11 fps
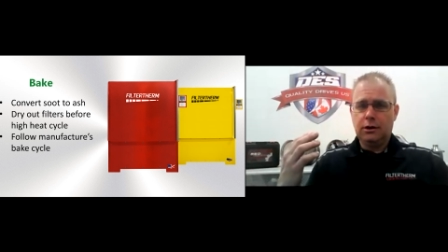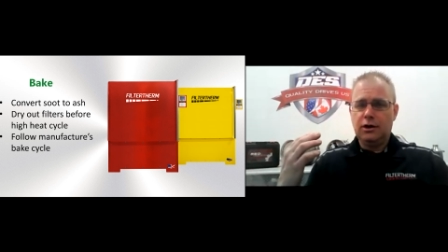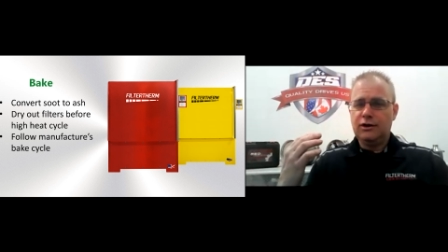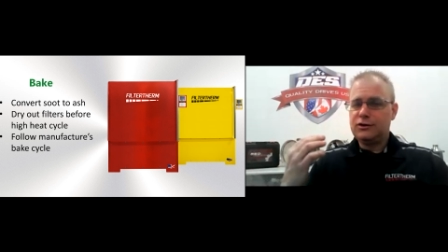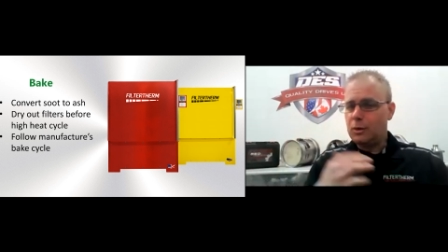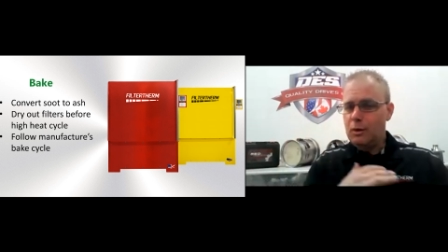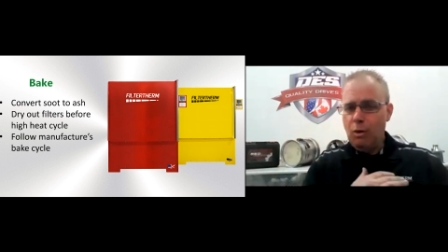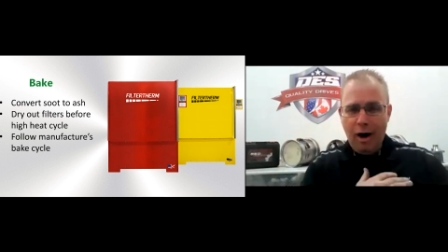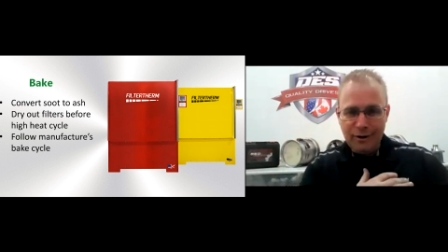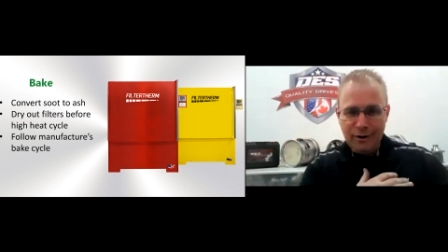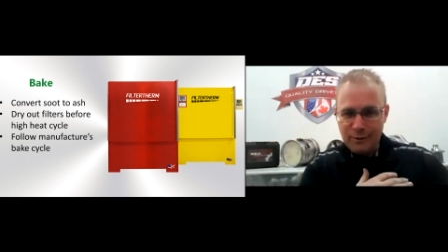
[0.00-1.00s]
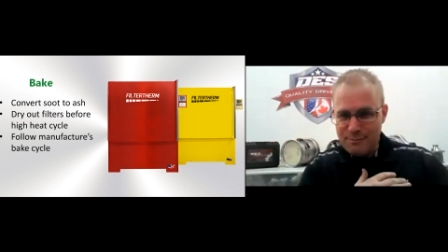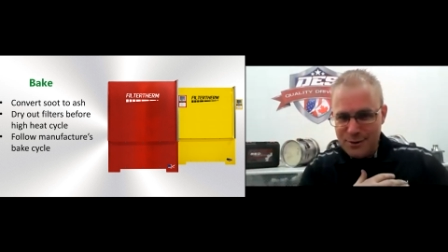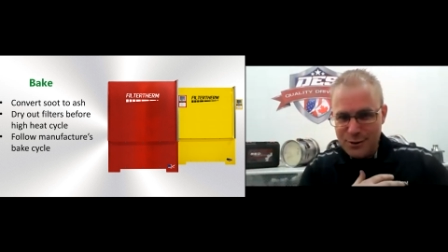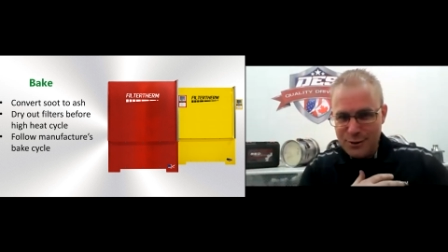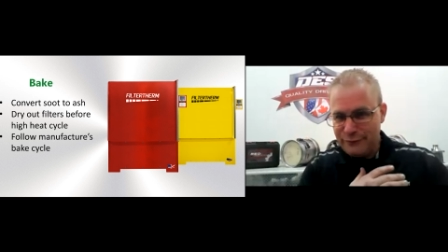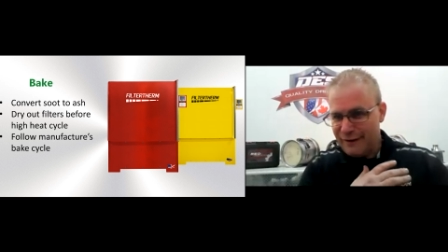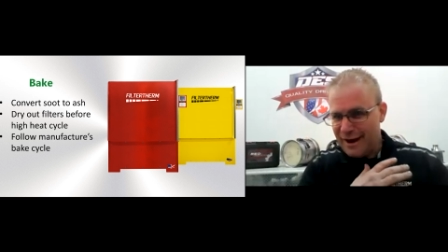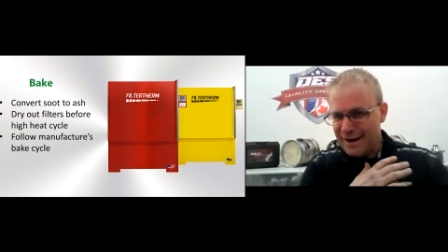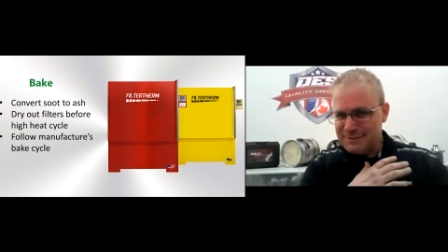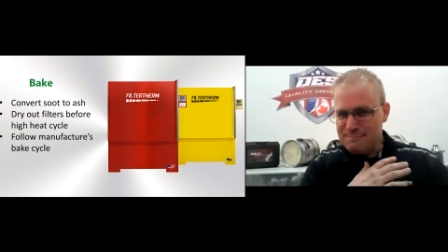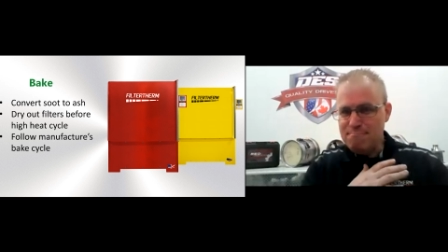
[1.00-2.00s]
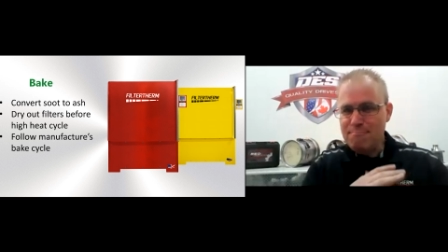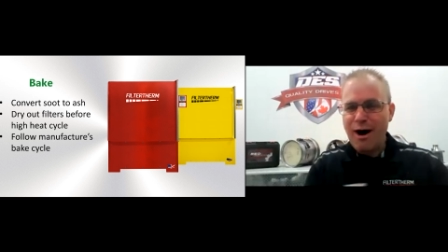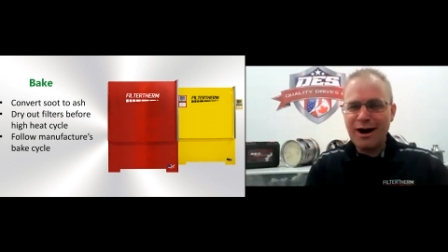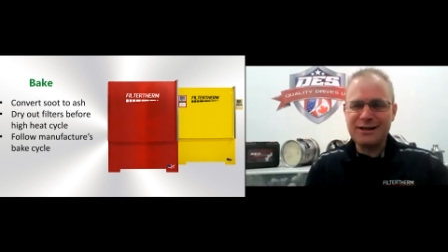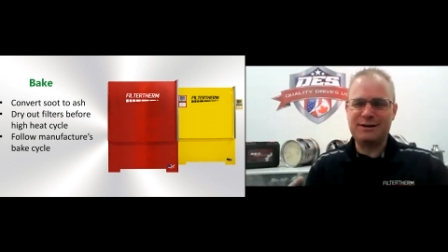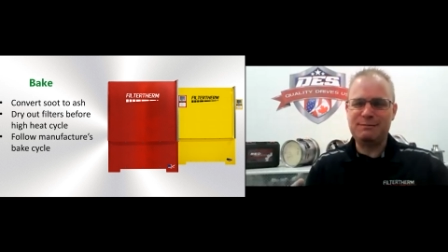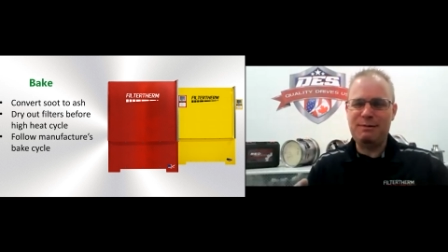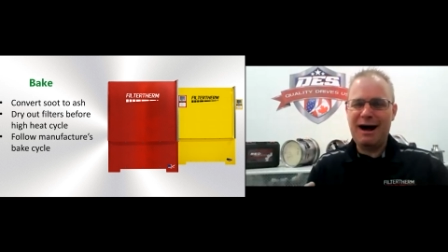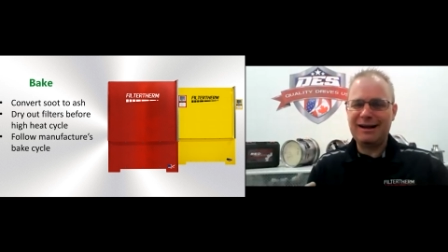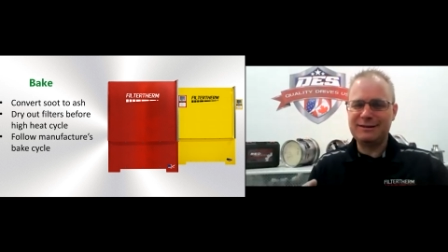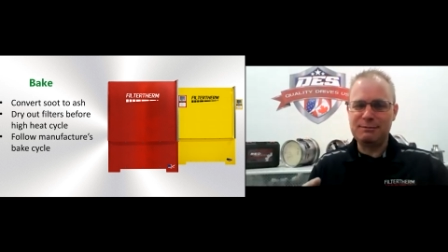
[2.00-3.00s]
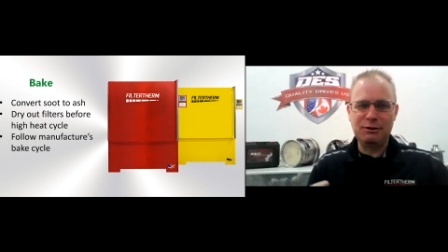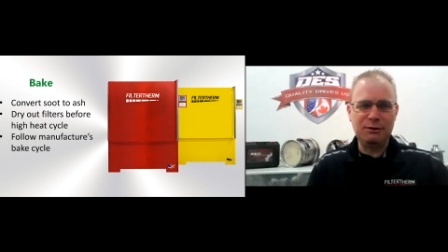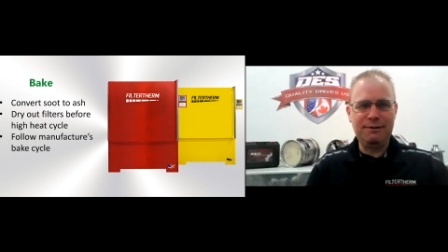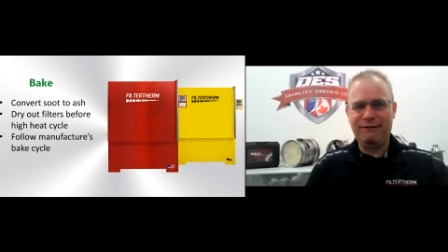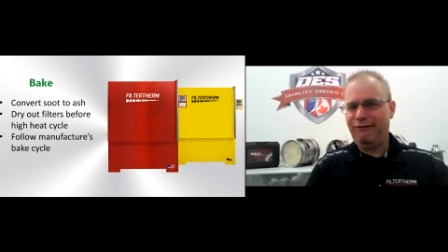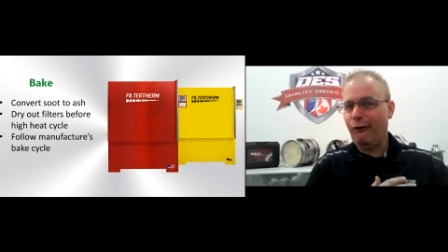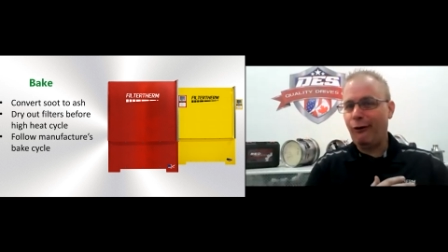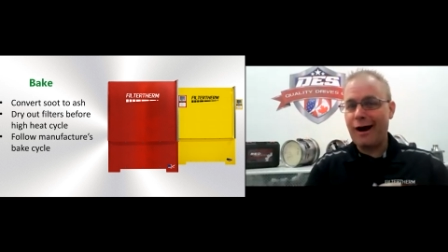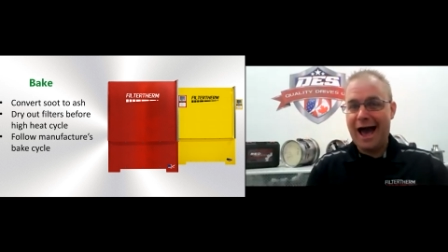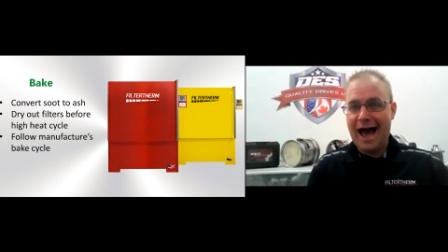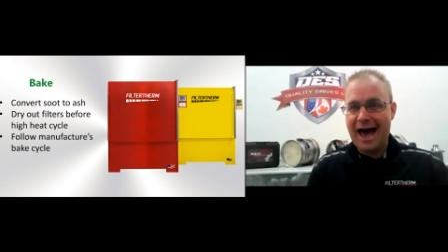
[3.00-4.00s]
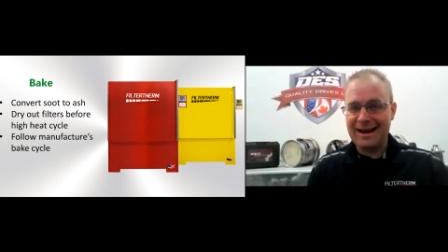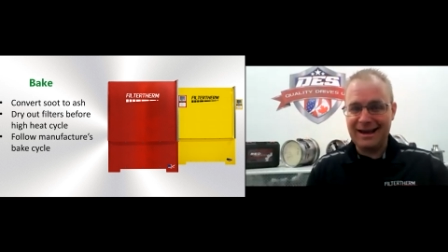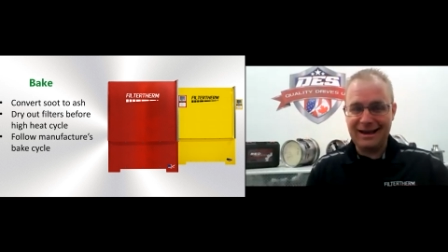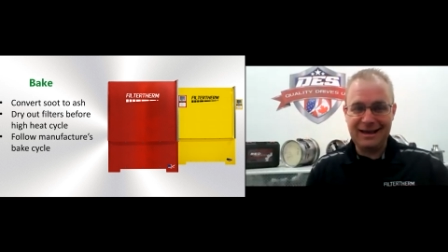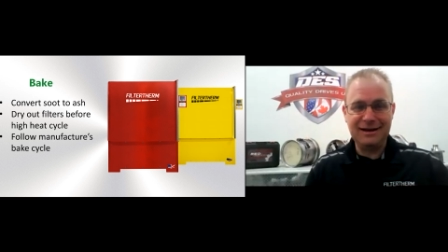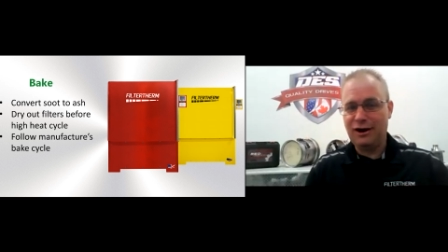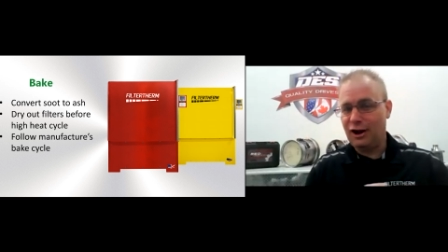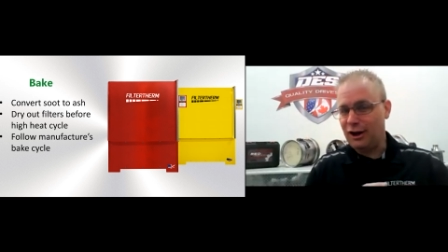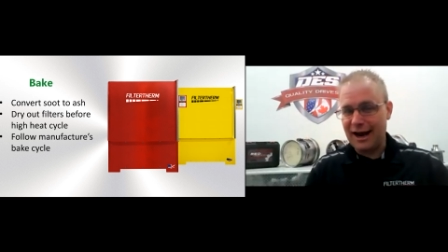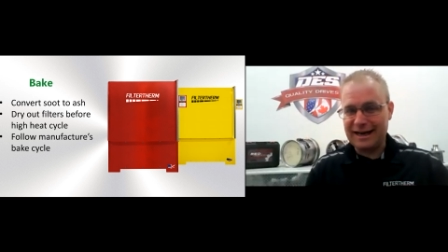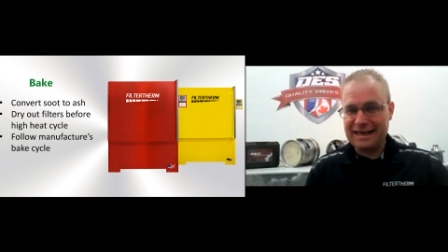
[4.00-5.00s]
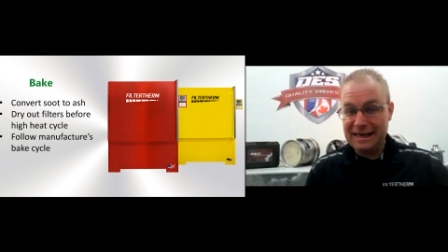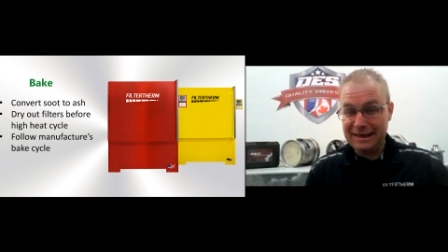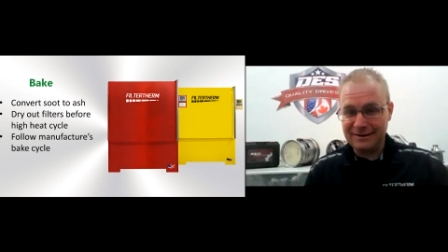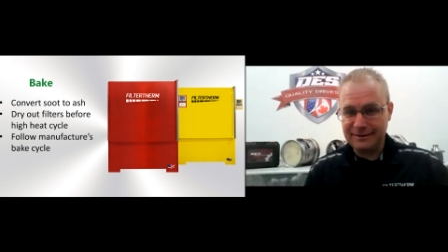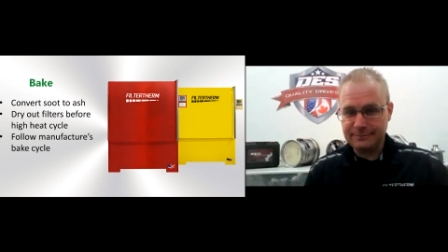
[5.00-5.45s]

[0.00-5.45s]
So we want to remove as much as possible before adding a lot of heat.